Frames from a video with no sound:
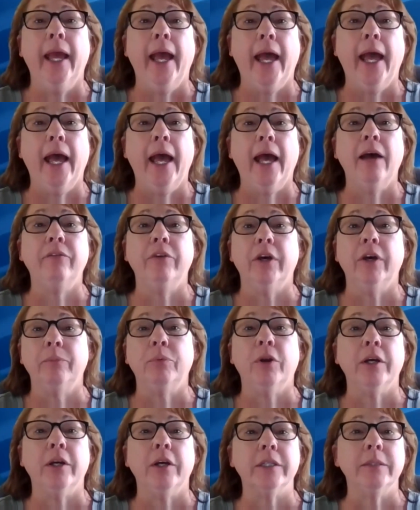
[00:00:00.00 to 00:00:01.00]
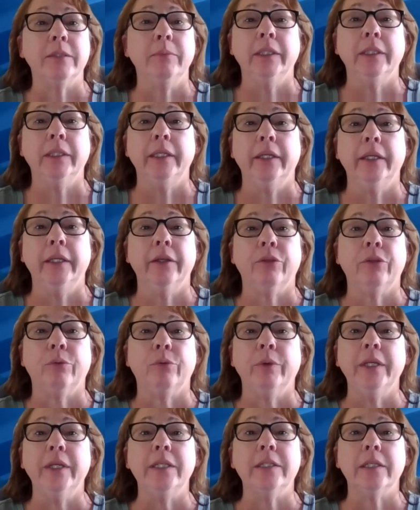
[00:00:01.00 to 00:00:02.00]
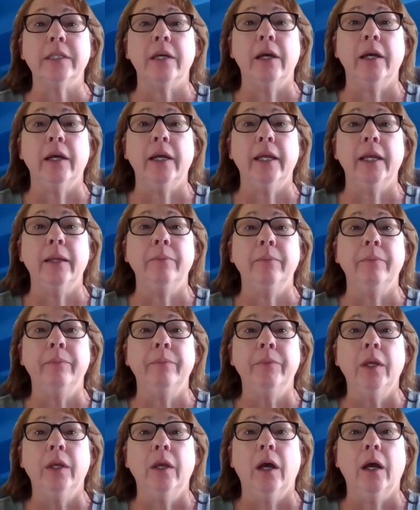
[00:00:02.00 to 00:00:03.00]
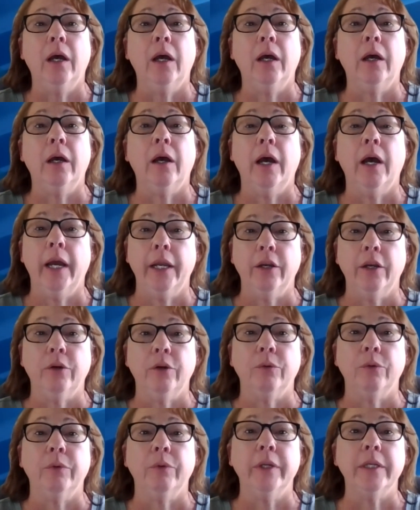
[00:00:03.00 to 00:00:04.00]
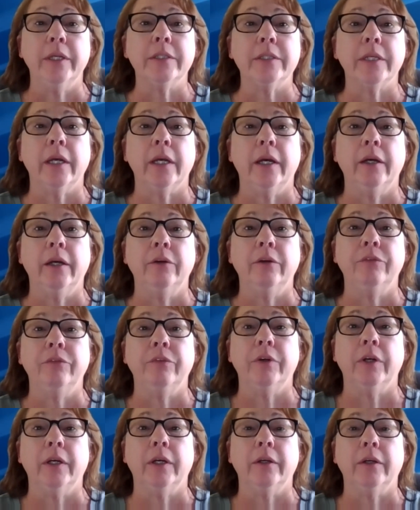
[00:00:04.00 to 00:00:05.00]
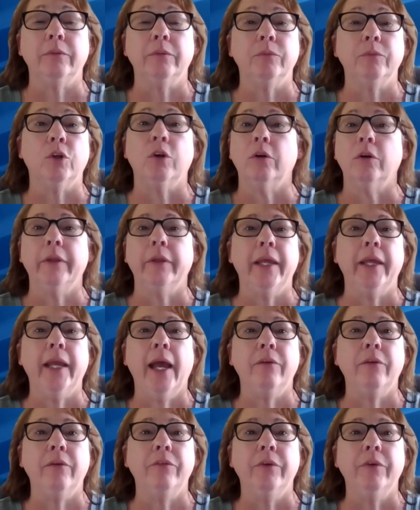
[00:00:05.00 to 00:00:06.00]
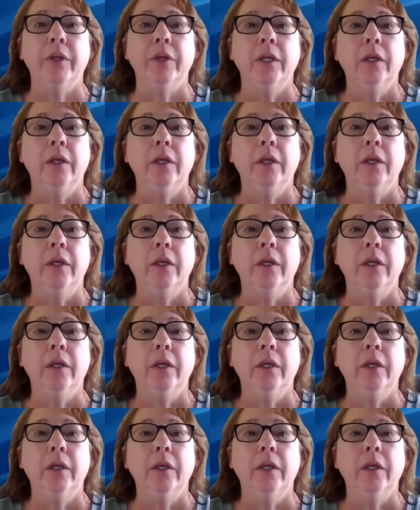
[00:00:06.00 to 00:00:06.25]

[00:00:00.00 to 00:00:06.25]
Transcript: have approximately a 3-time higher risk of, or they have,